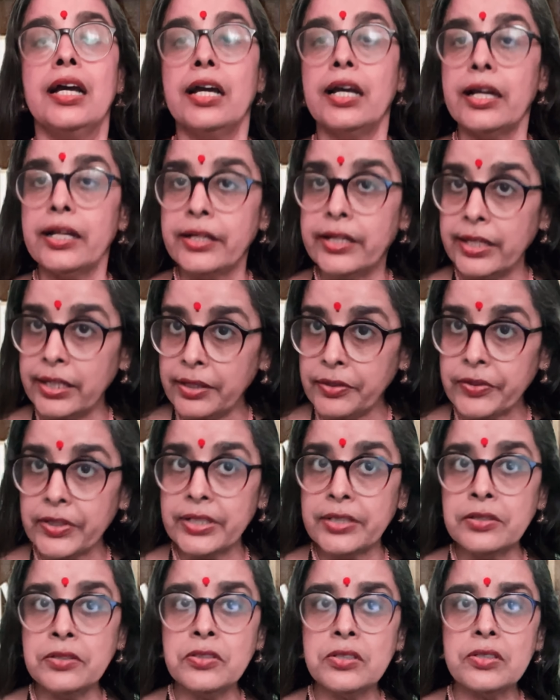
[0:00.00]

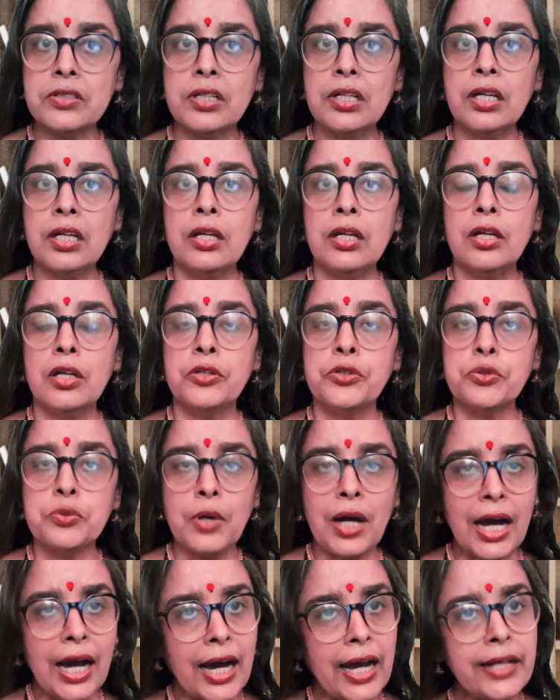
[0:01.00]
adherence to
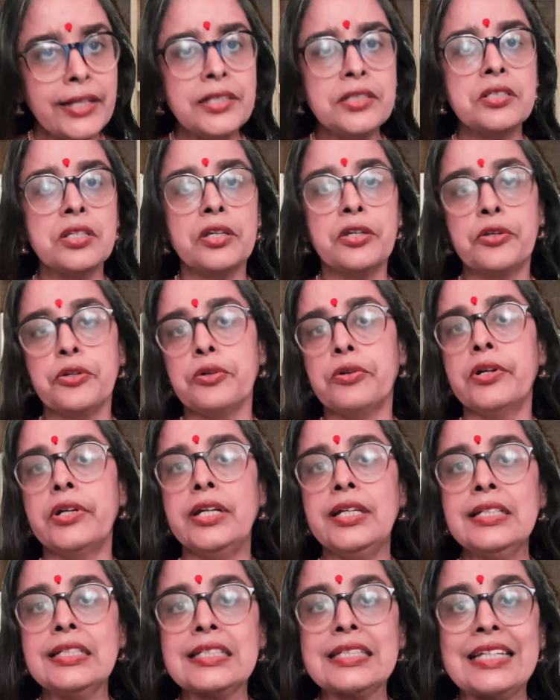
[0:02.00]
high
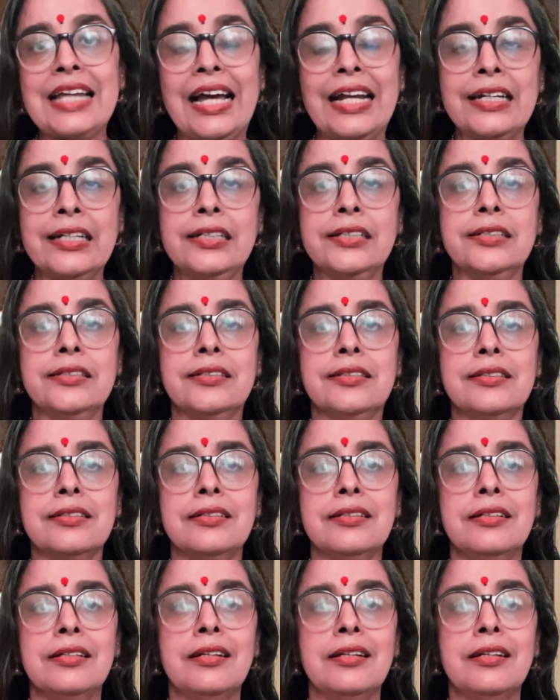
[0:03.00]
security standards